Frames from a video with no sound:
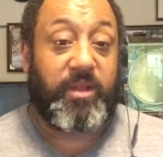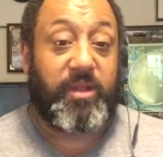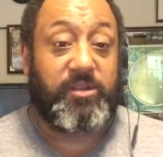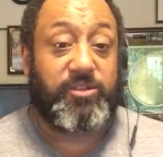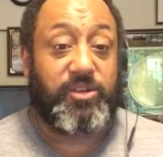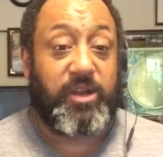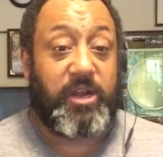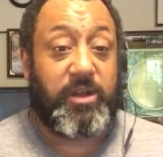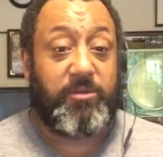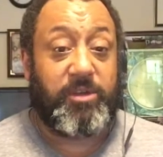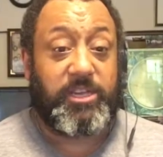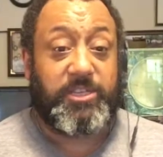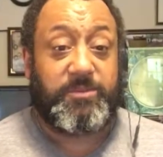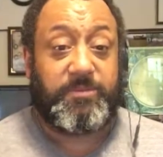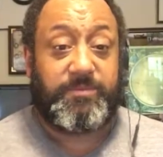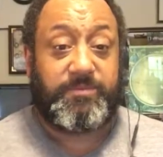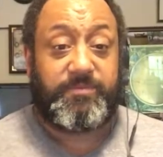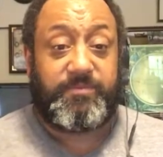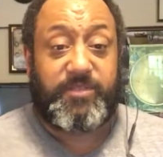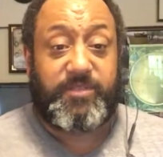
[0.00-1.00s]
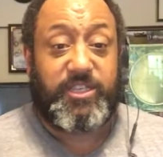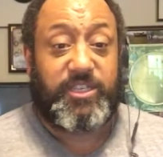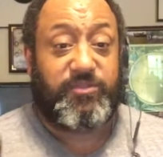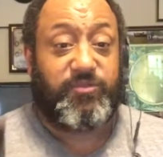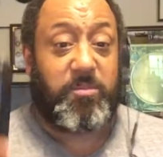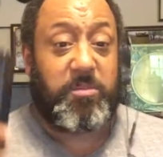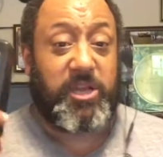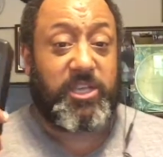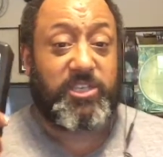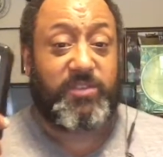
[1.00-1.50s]
So anyways, this is
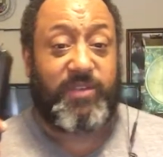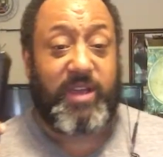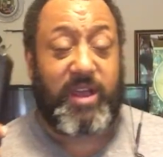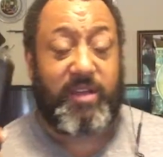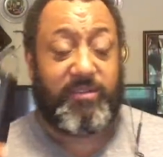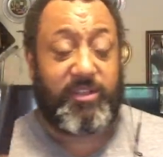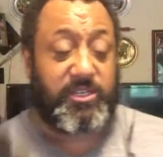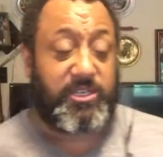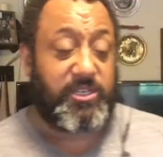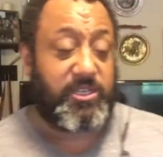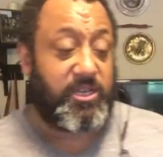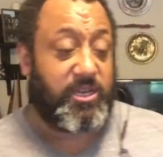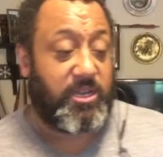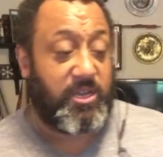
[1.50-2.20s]
Vermont Survivalist.